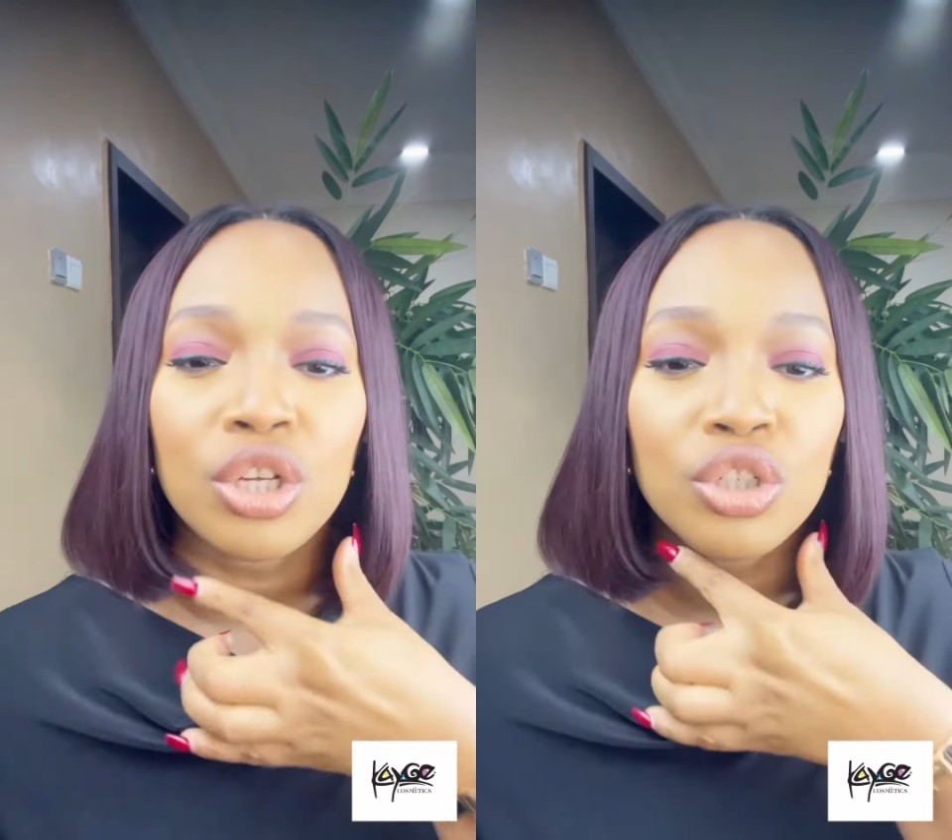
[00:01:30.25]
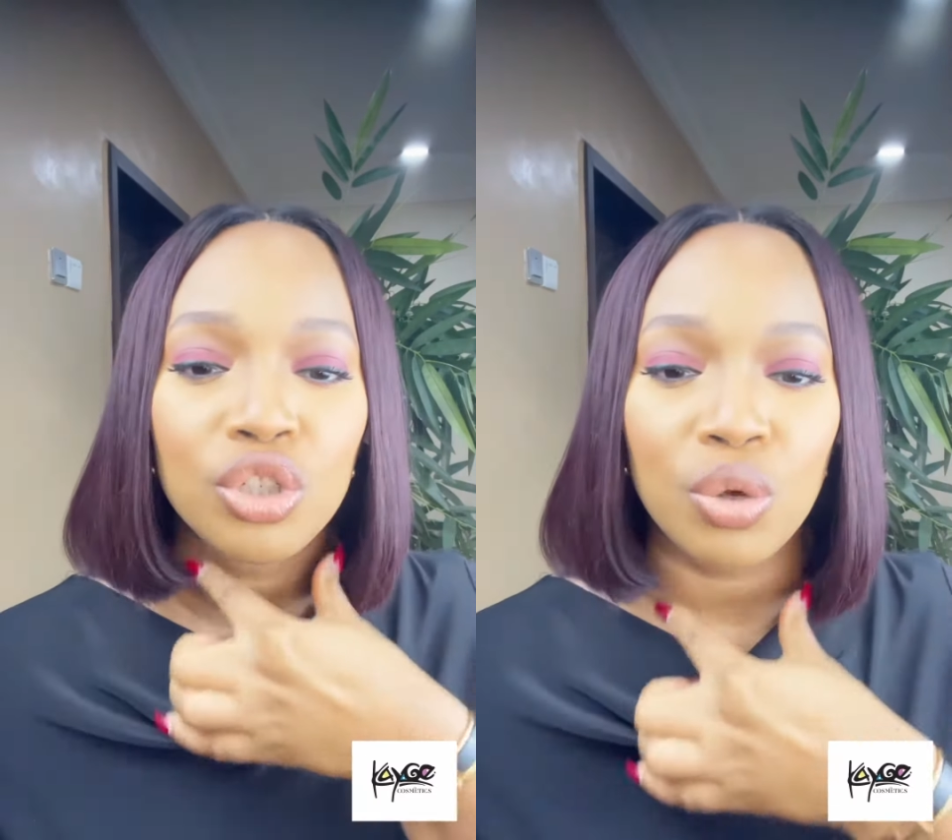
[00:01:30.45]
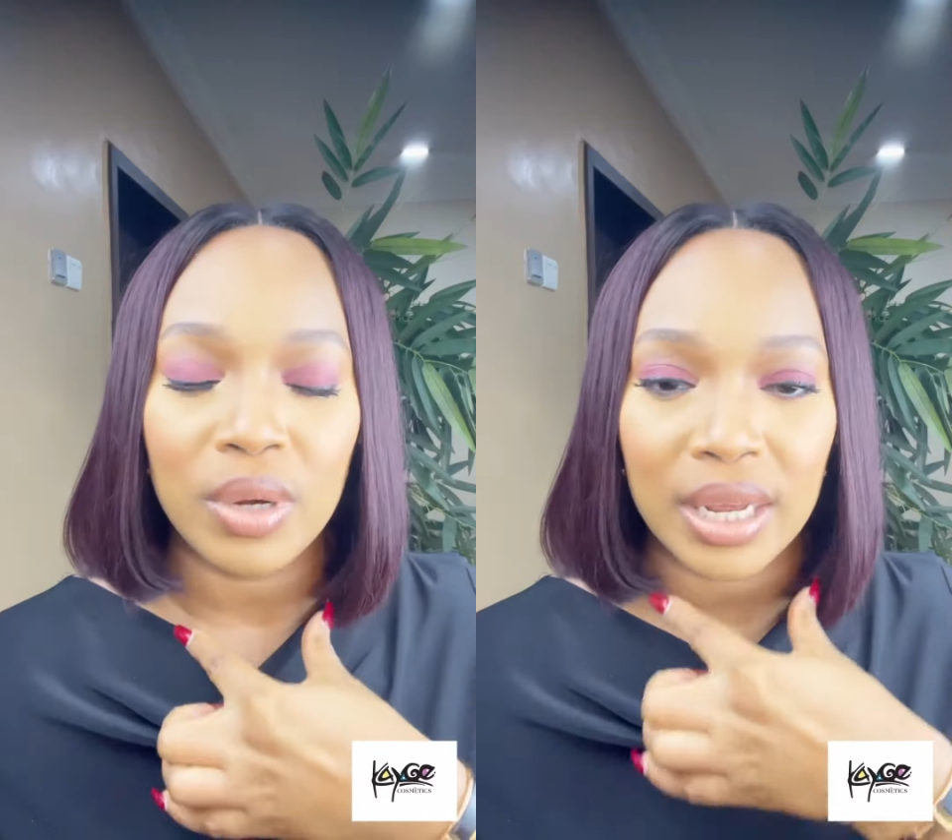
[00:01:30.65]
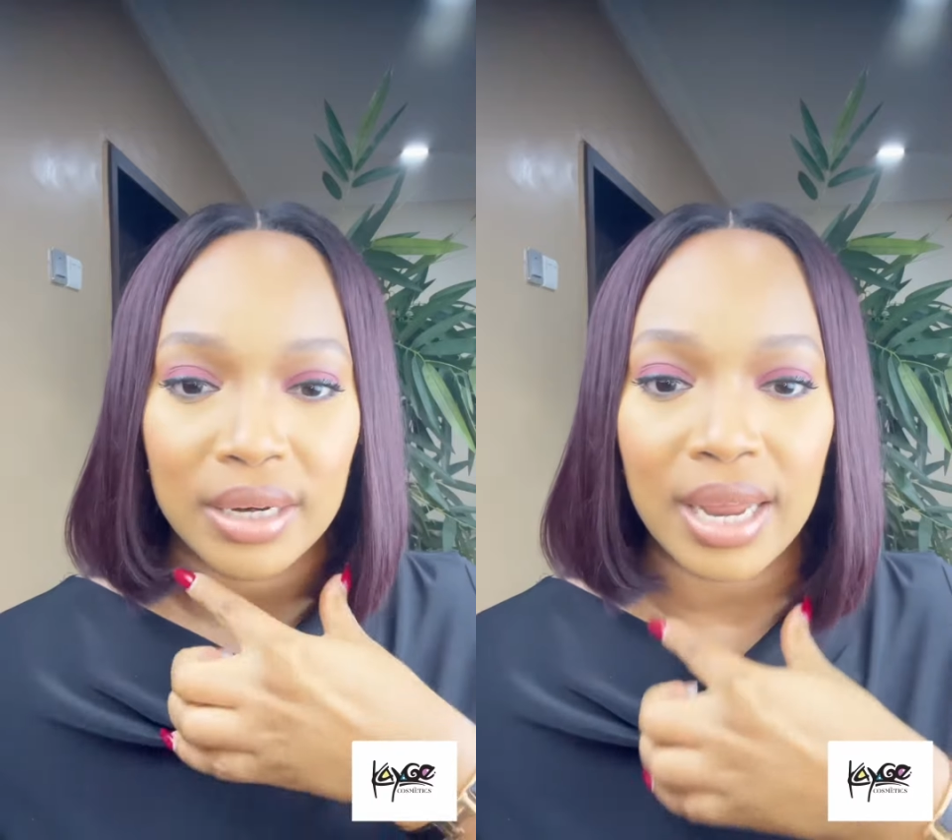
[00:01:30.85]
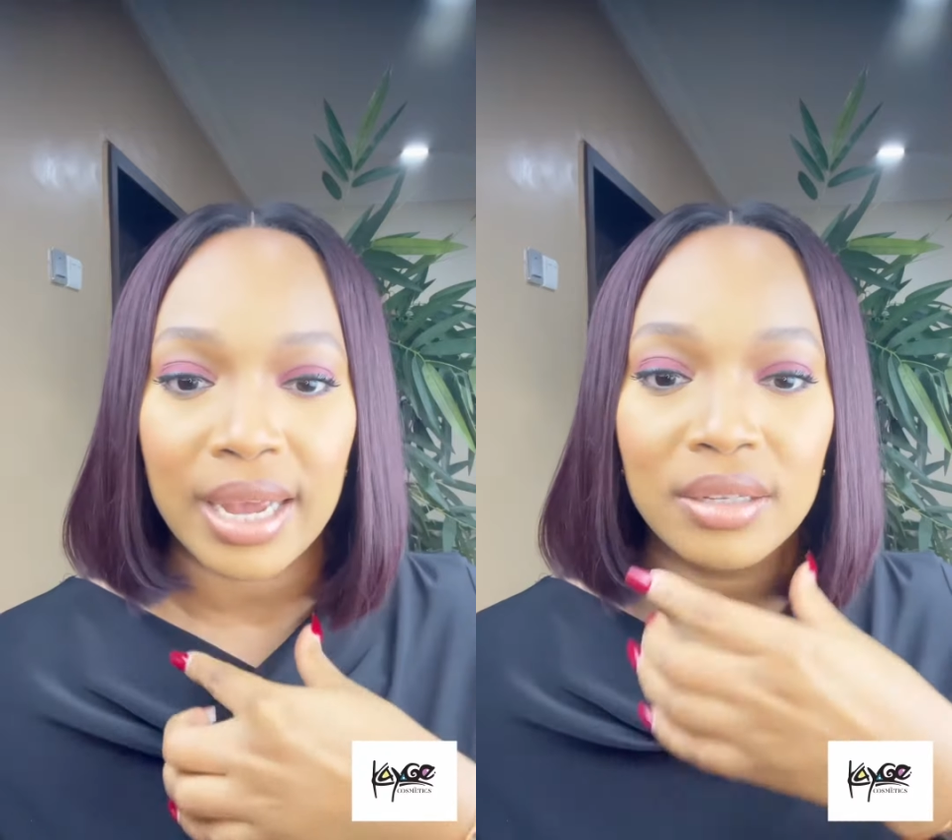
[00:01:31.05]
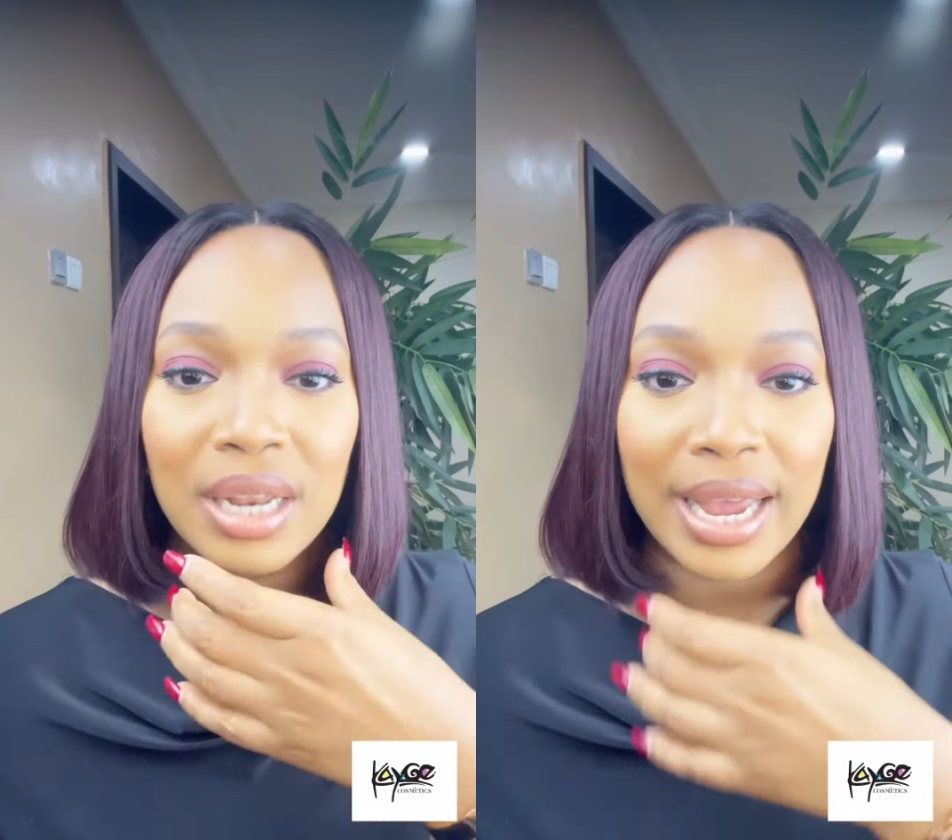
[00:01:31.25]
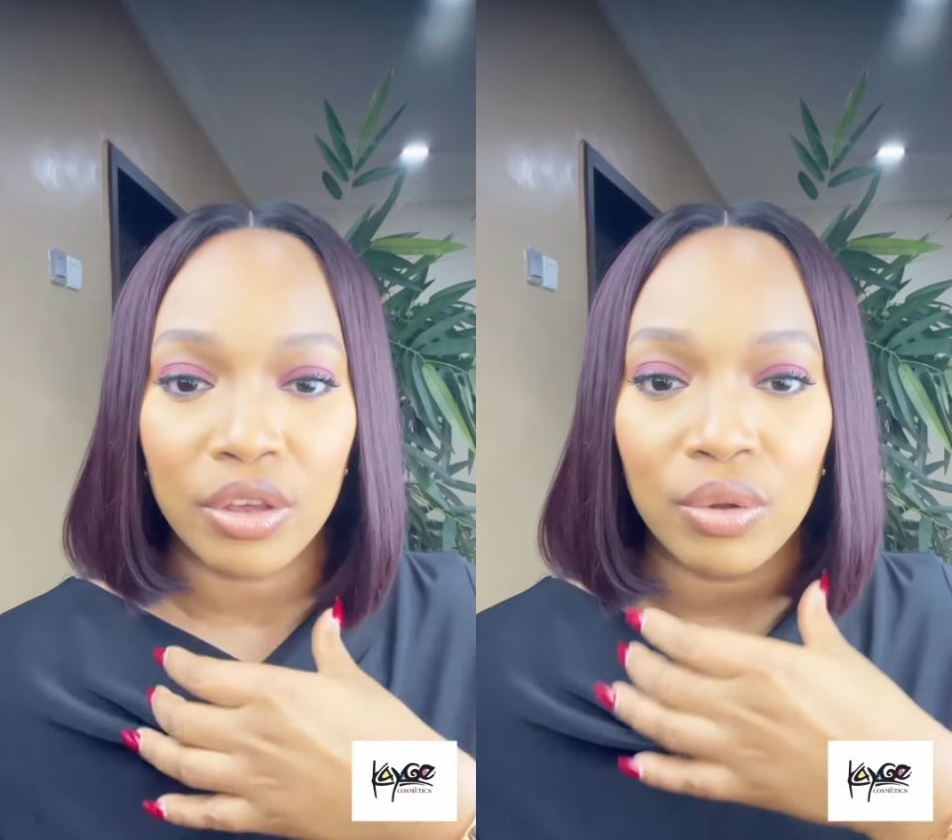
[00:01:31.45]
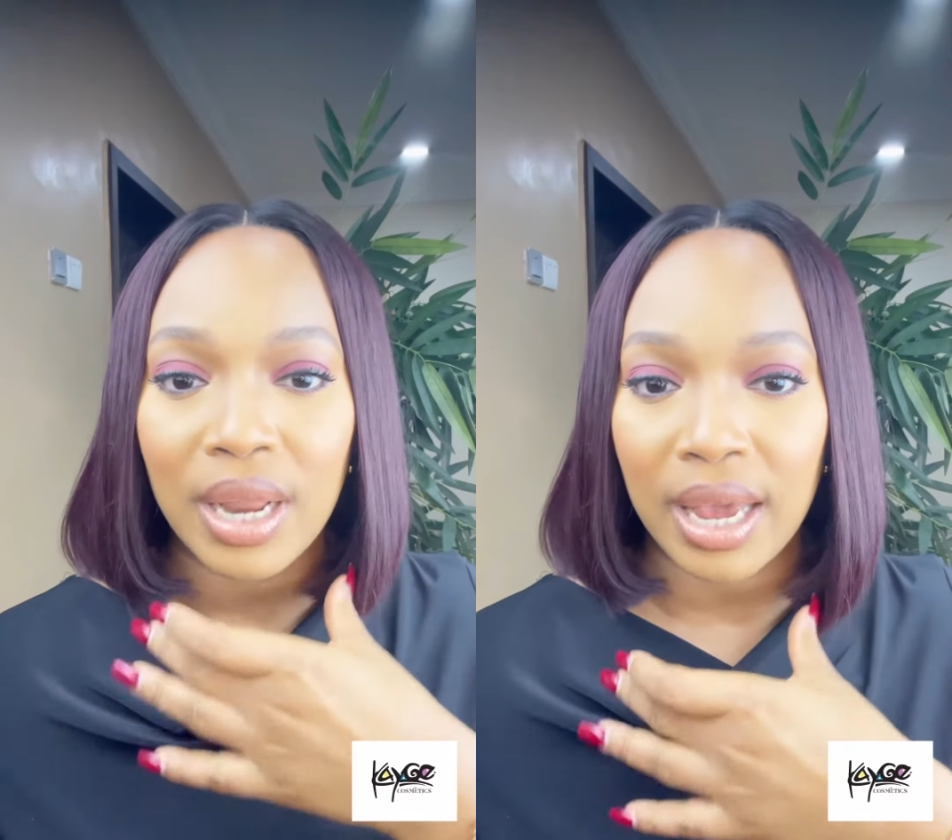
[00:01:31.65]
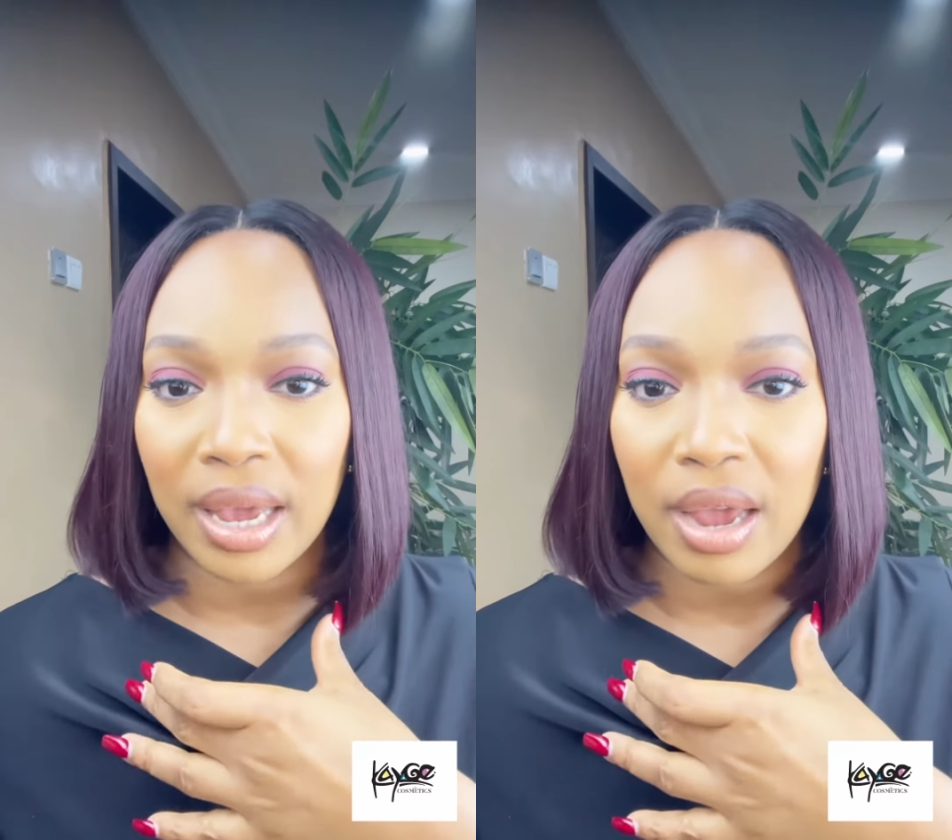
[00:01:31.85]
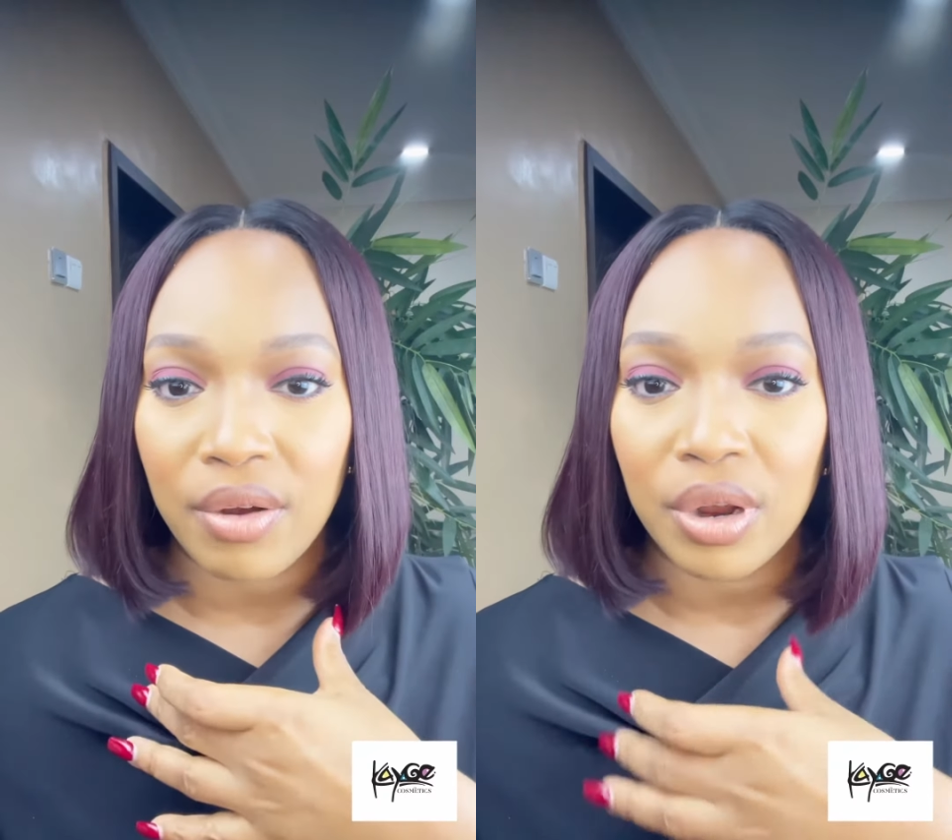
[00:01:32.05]
don't neglect like your
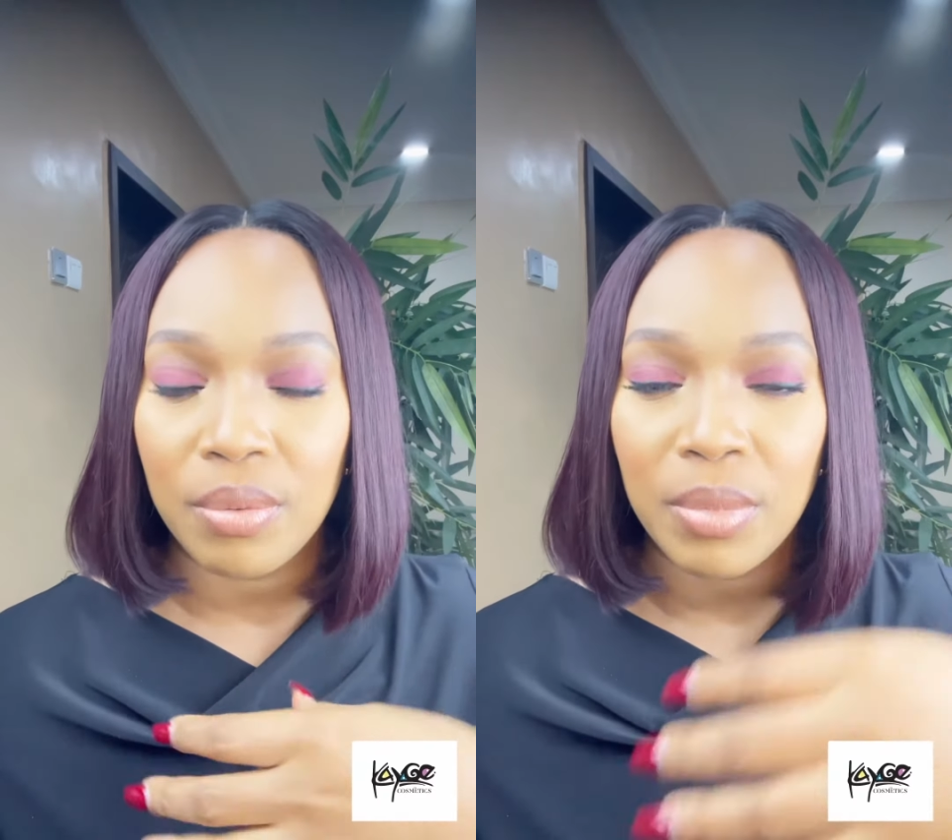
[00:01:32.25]
neck area.